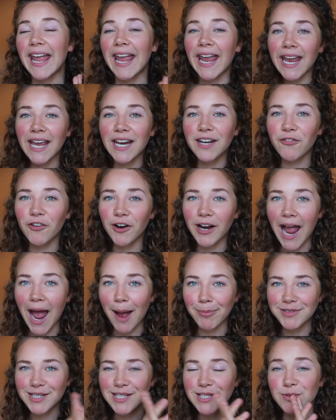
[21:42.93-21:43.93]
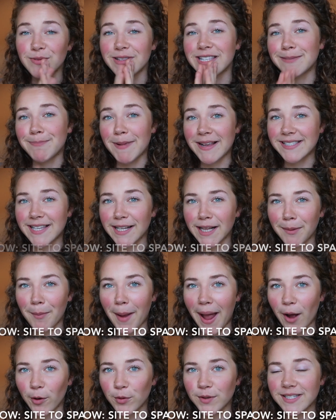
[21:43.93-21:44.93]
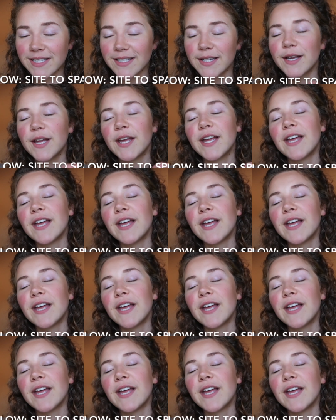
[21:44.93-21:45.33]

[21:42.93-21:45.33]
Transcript: And for captions, spacing them out.